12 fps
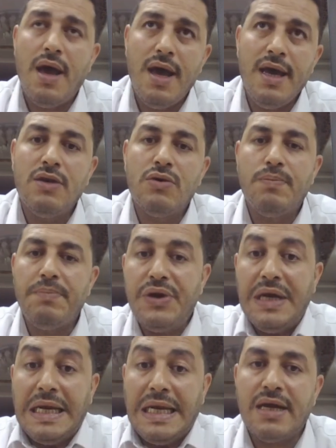
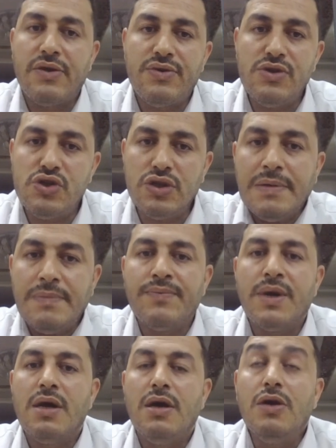anoperineal region,
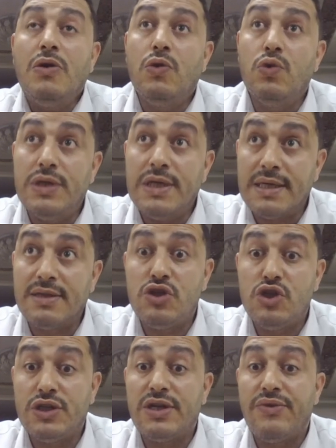including
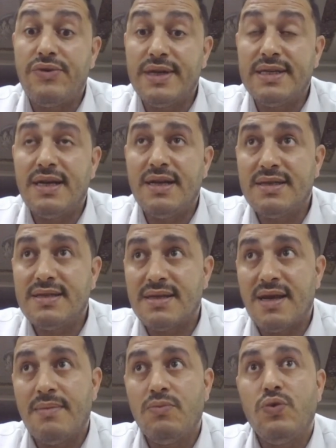digital rectal exam.